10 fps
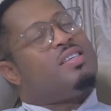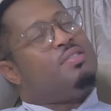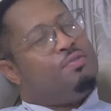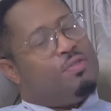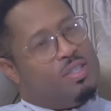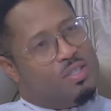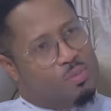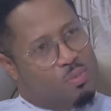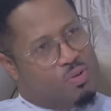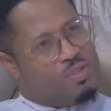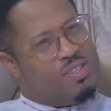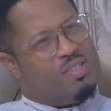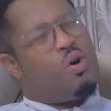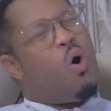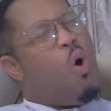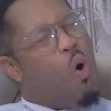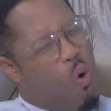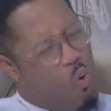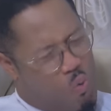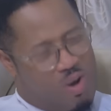infinite mercies
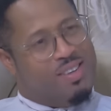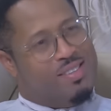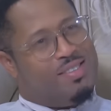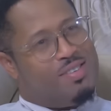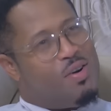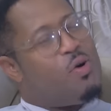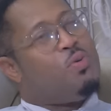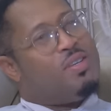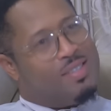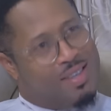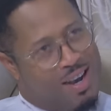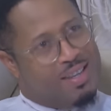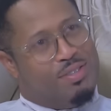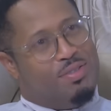always, always guide